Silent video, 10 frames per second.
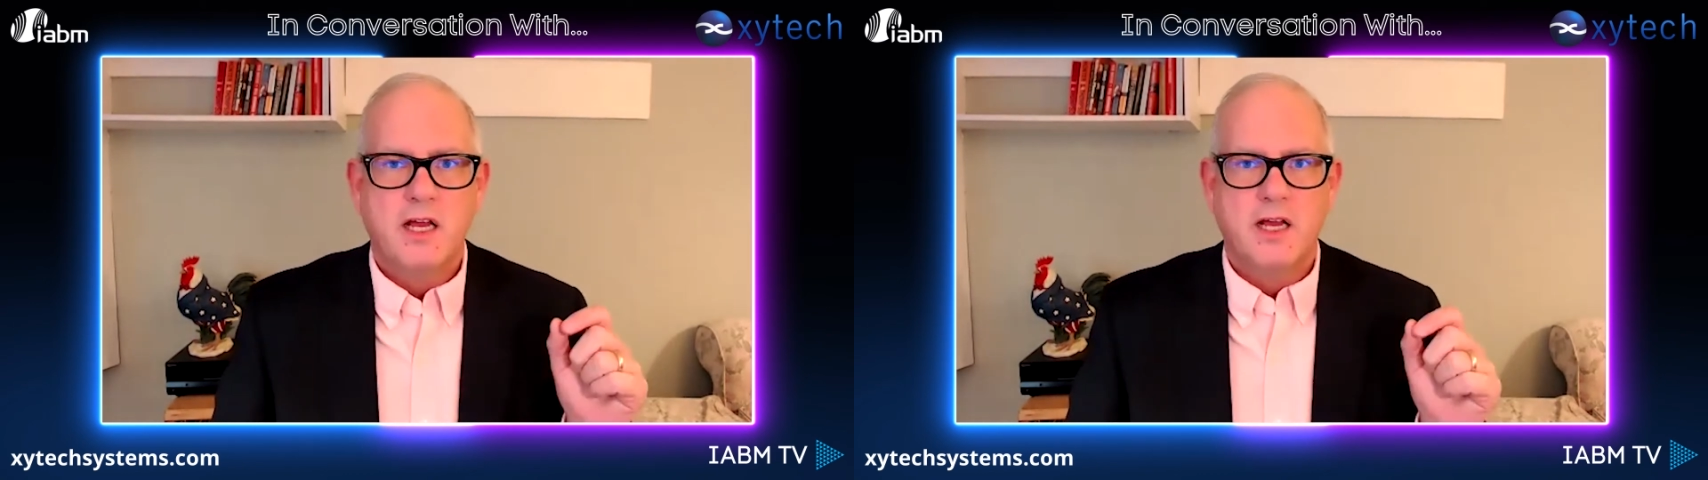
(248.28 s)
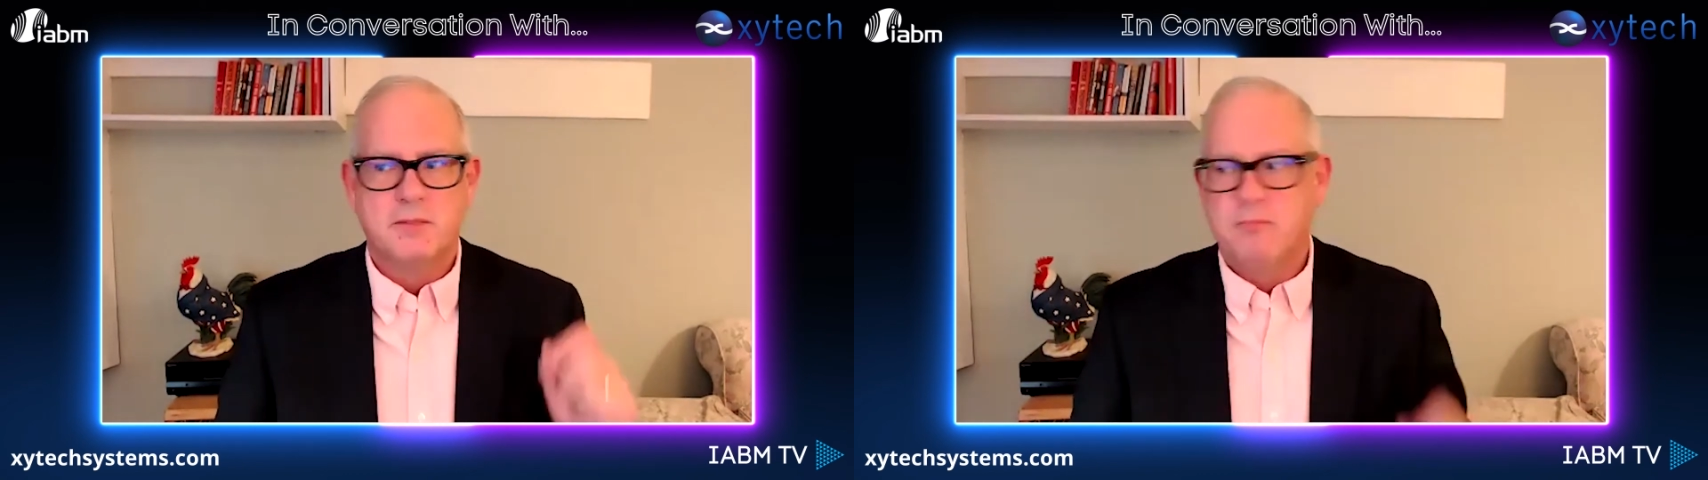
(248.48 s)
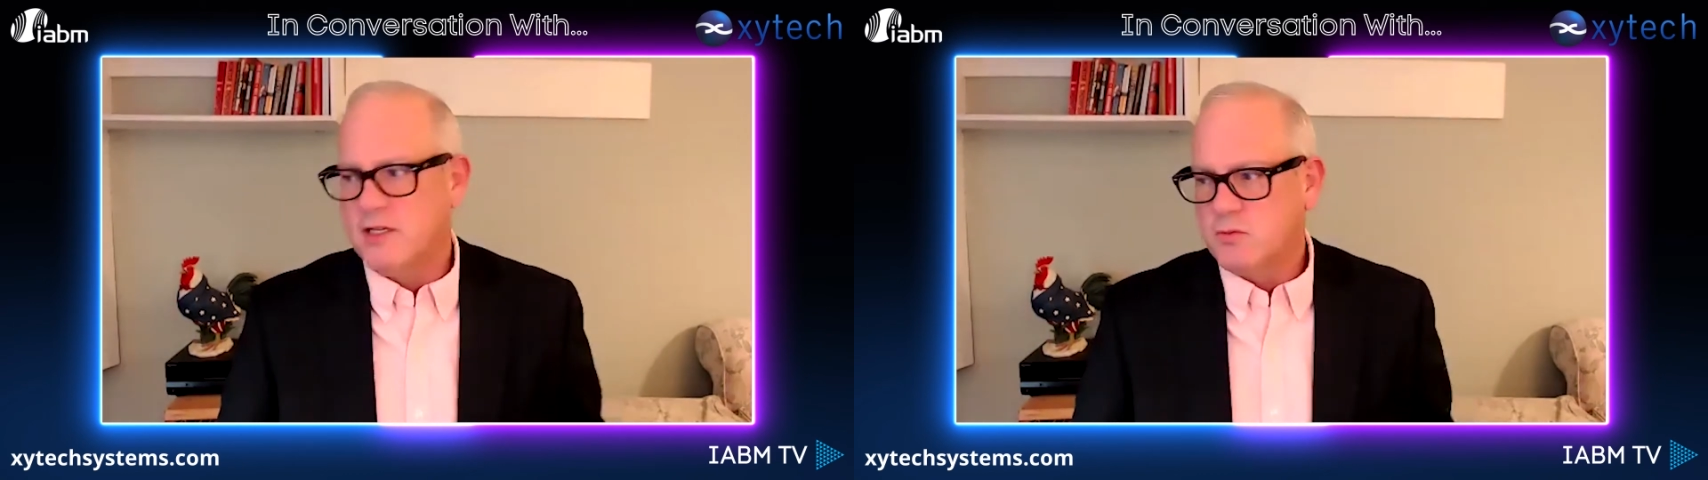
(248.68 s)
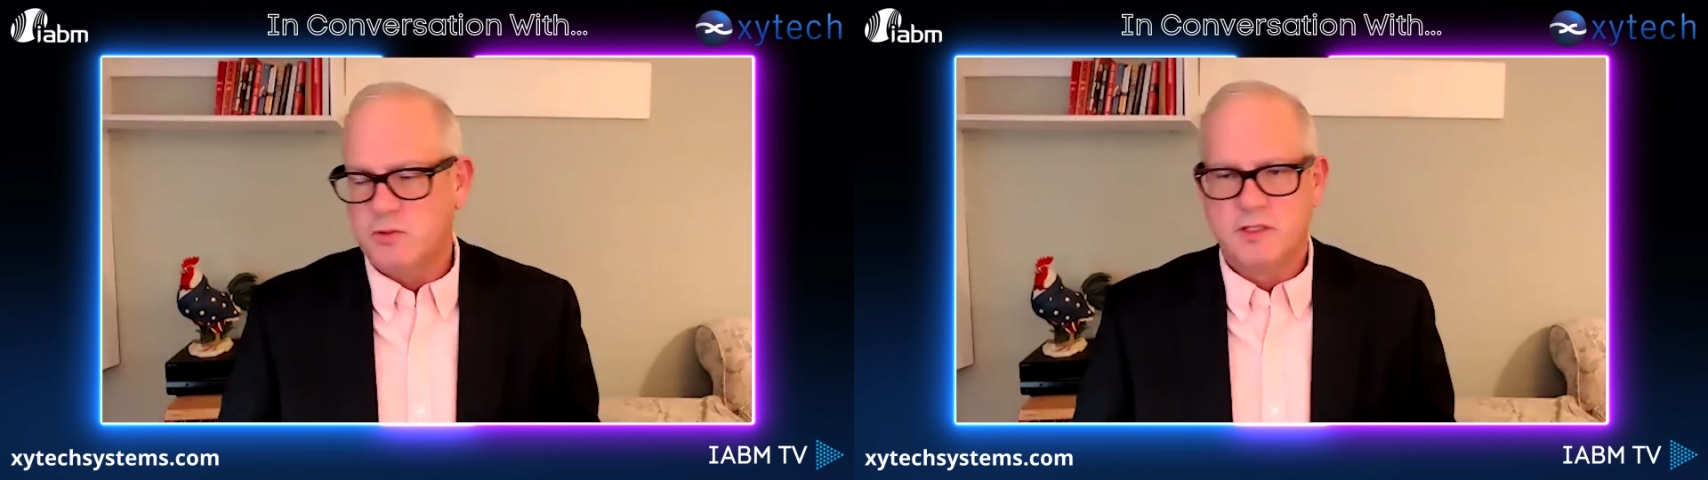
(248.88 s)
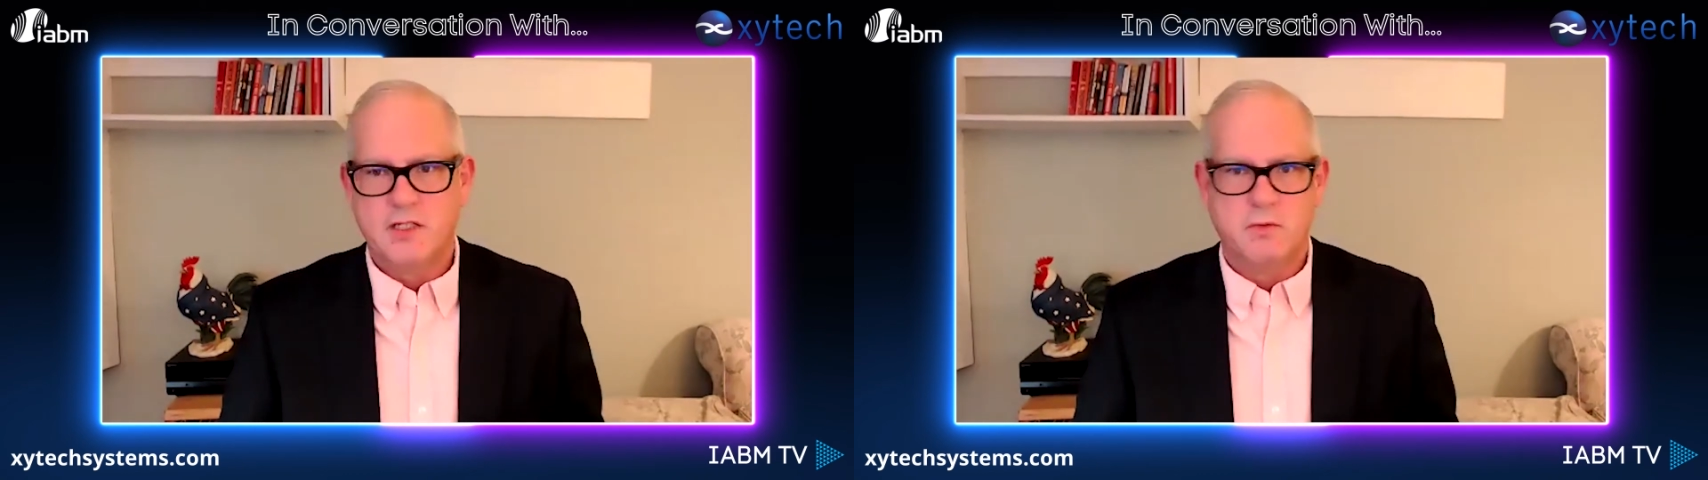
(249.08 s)
It's a place where
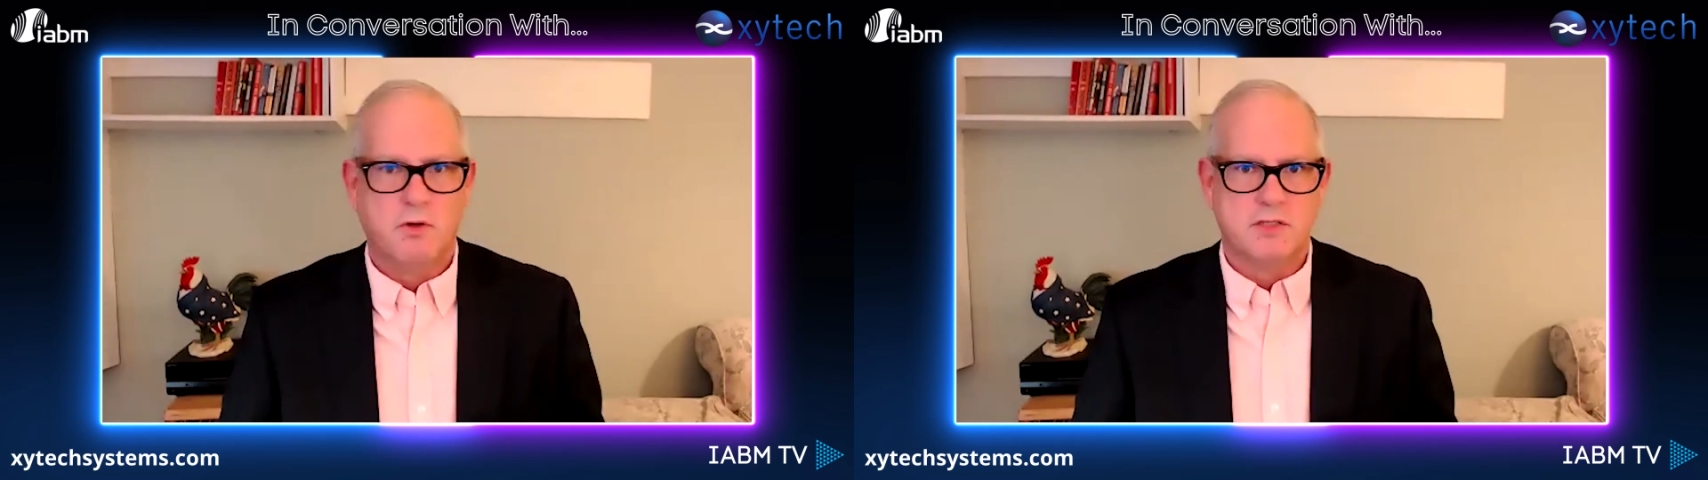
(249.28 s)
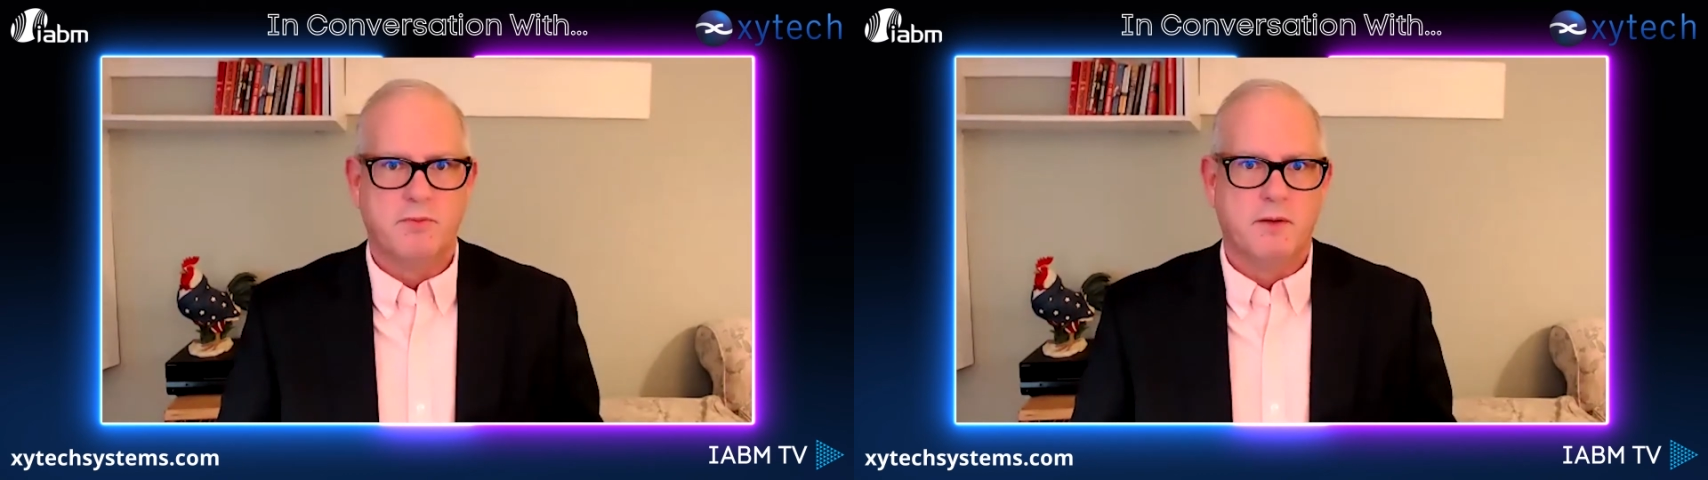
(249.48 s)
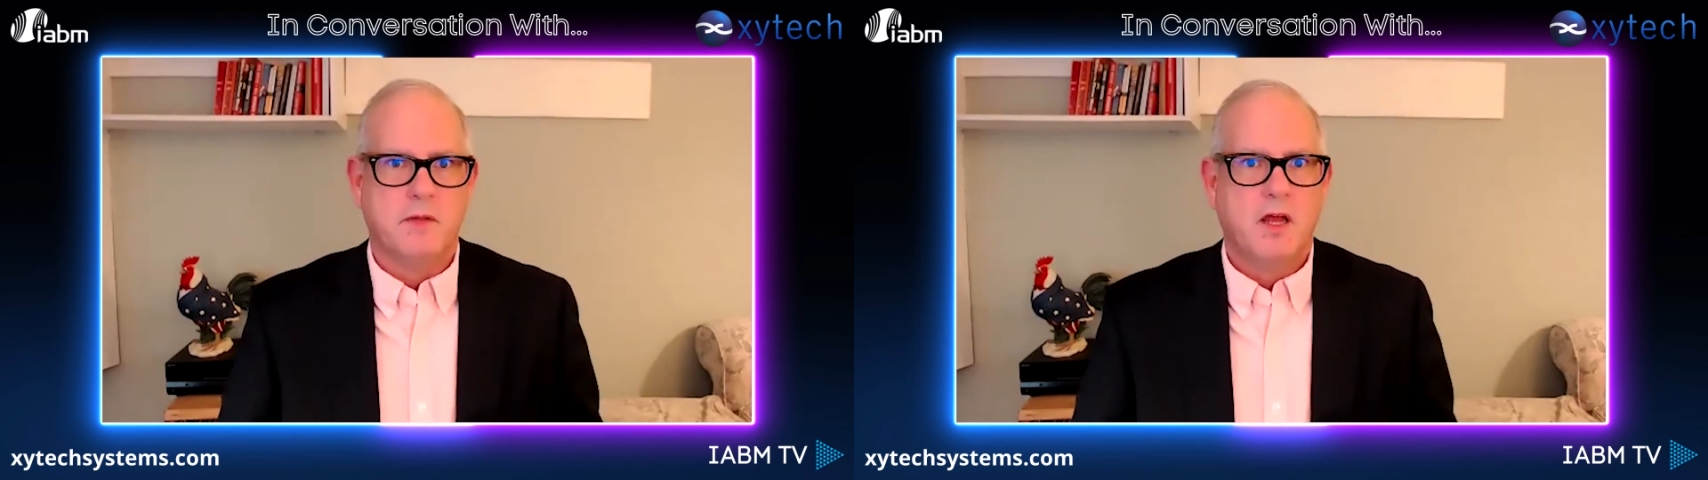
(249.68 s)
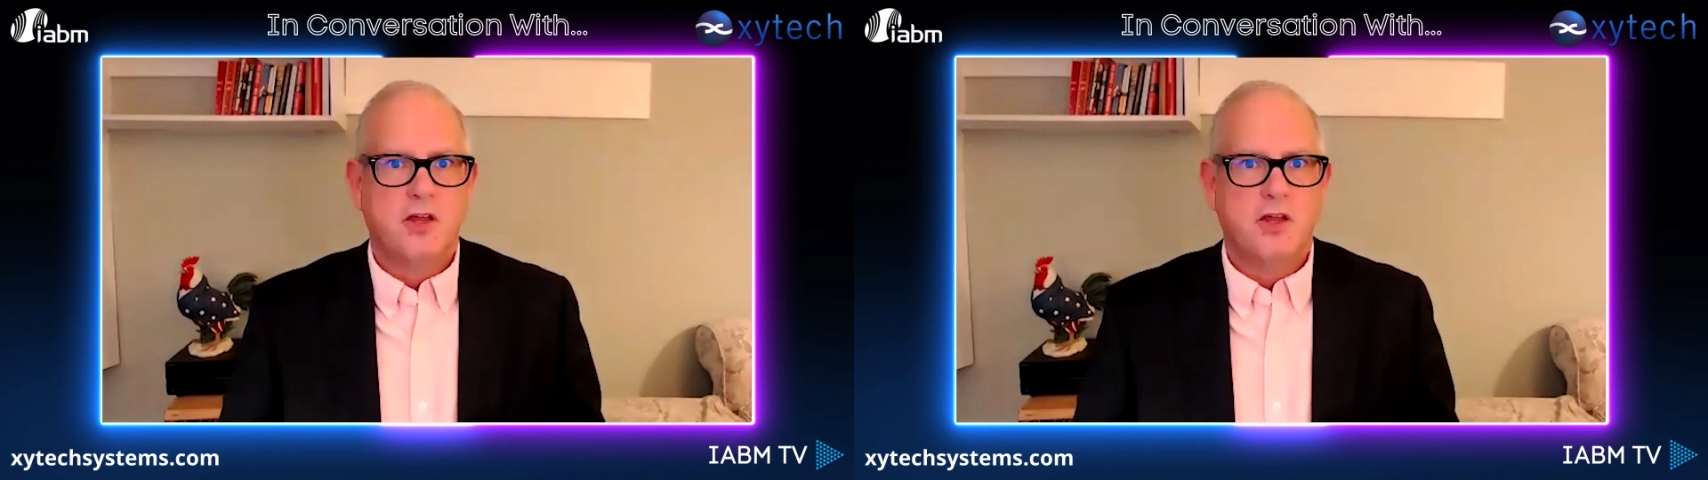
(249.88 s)
ScheduALL has been,